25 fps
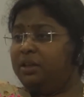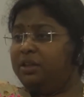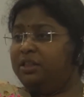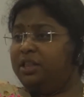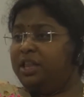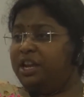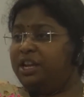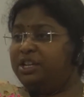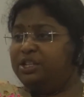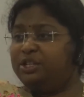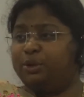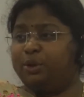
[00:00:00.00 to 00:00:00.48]

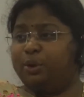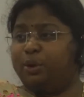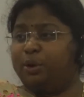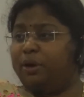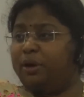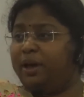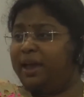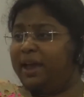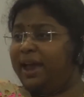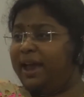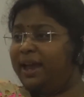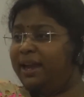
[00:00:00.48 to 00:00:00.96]
There is
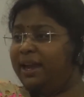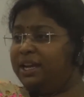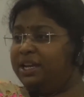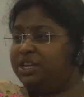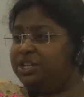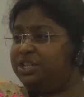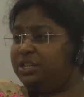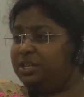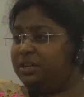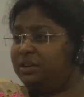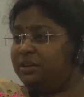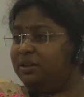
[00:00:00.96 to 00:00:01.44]
no
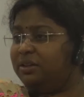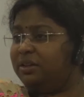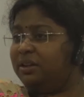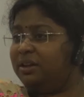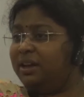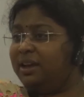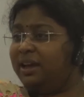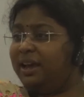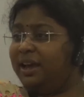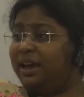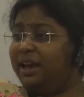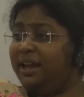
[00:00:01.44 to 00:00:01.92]
election.
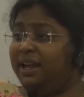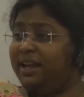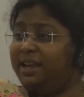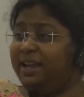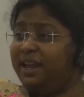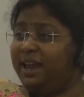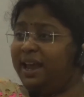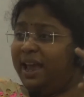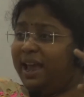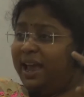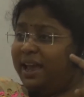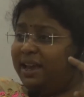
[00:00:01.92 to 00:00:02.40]

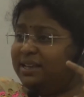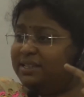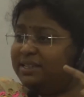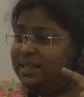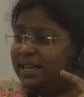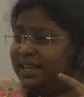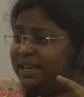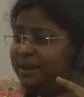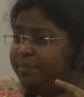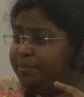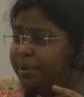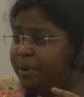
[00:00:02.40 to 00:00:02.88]
India is
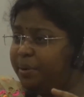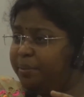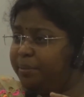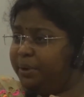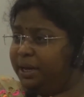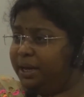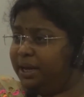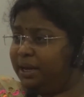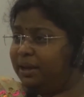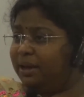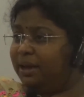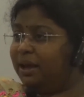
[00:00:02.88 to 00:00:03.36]
a
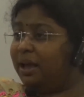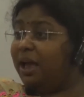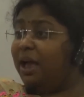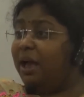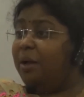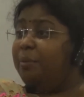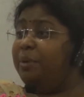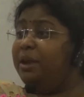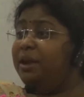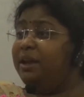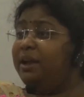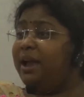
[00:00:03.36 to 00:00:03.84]
republic.
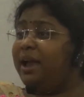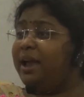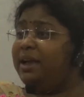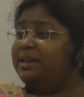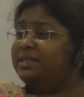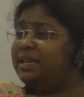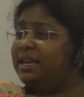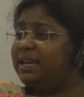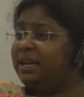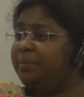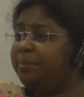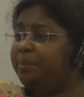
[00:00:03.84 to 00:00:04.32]
America
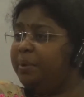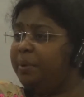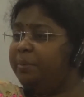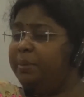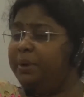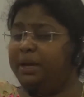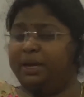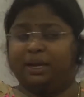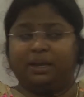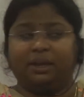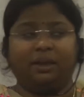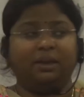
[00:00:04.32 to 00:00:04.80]
is a
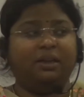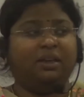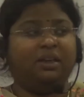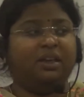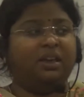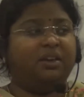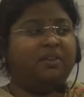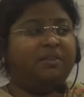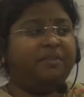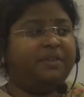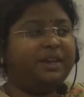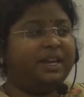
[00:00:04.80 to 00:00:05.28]
republic.
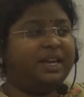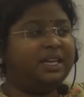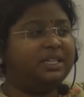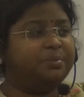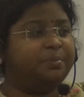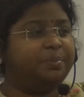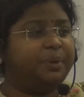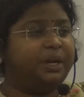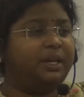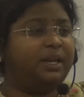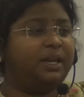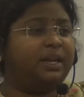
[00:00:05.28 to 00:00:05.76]

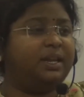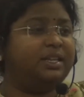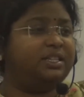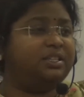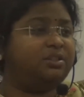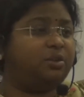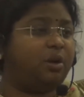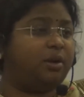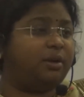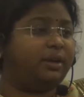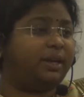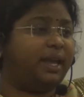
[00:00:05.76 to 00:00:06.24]
Whereas Britain is
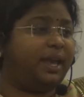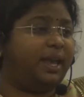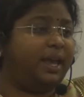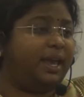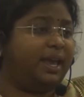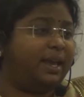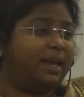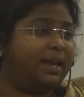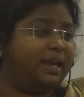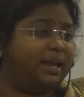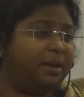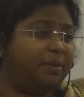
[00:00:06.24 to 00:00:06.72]
not
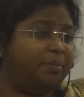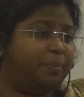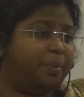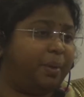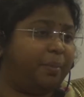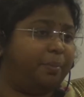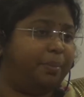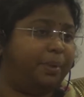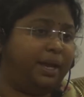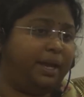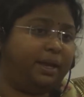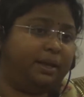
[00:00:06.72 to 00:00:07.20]
a
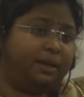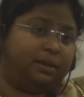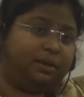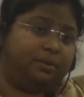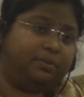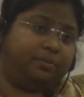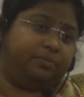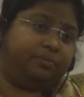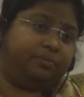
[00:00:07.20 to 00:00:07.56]
republic.